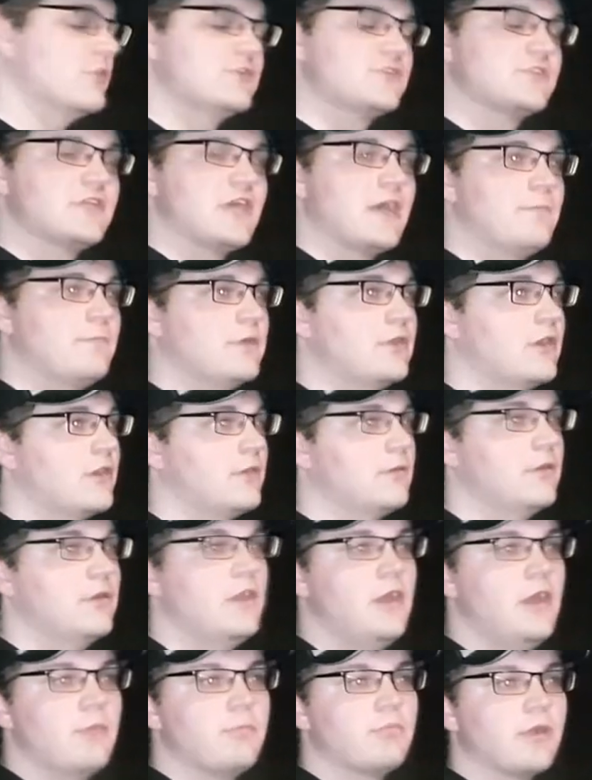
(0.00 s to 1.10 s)
step in our
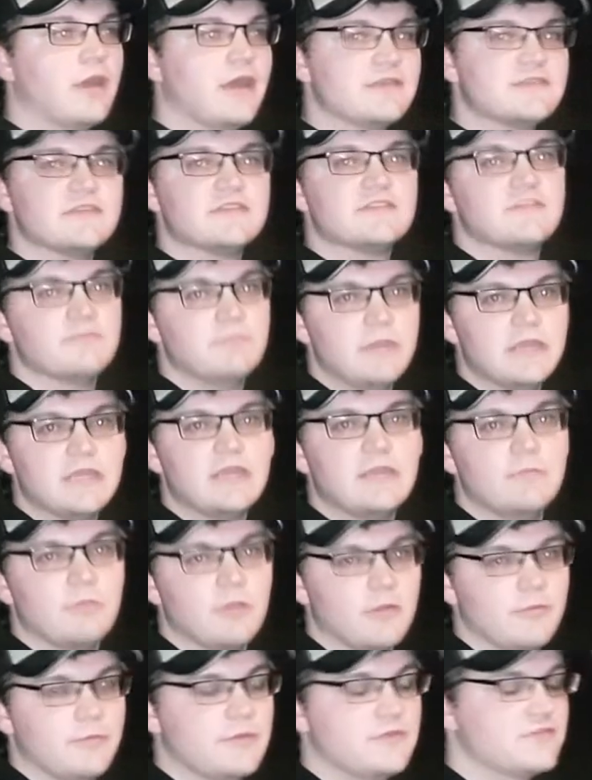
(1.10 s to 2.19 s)
process of making
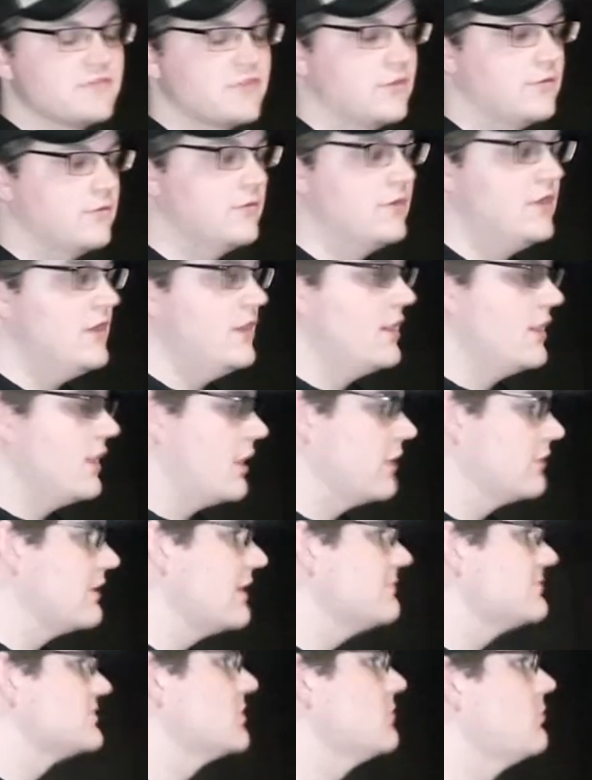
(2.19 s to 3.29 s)
bourbon. So our
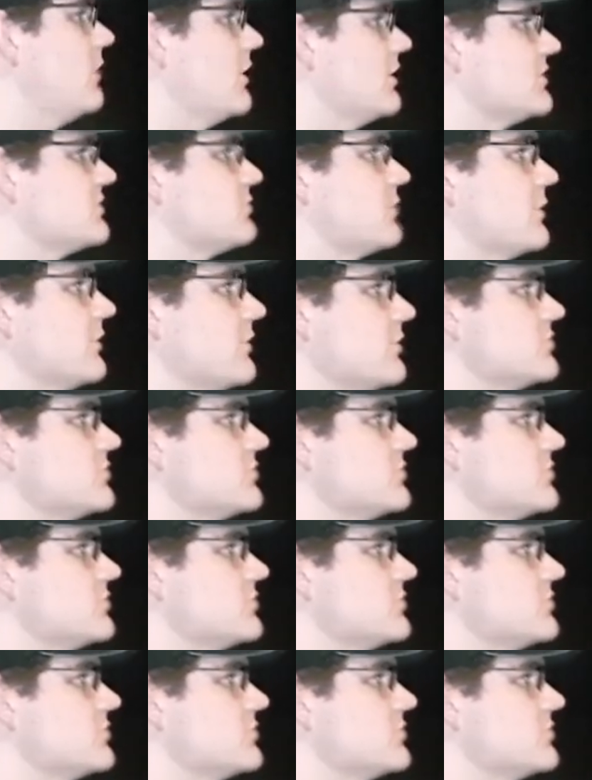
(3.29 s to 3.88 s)
limestone water is one of those